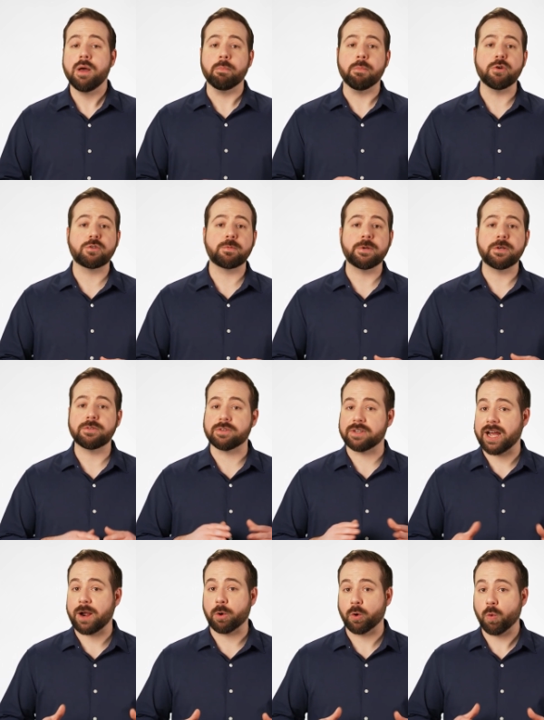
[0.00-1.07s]
Most spills do
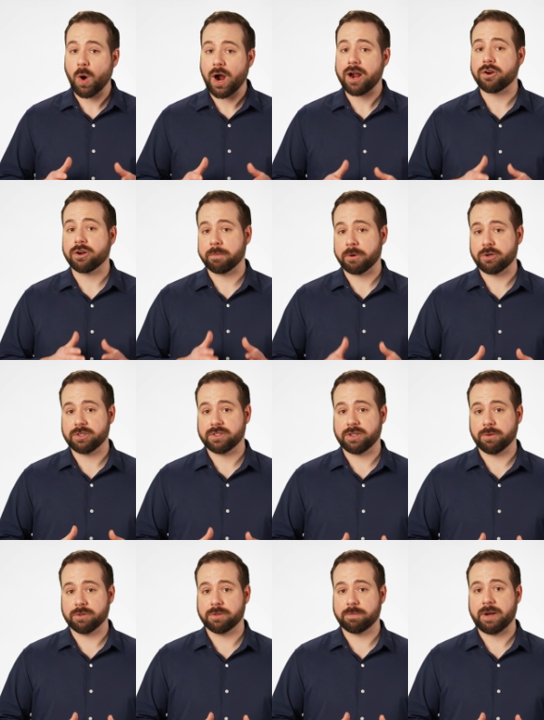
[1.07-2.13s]
not require an emergency
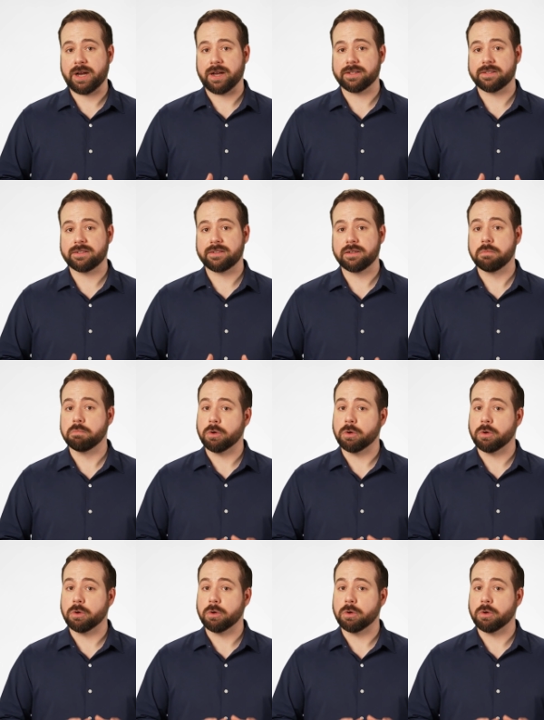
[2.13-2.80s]
response.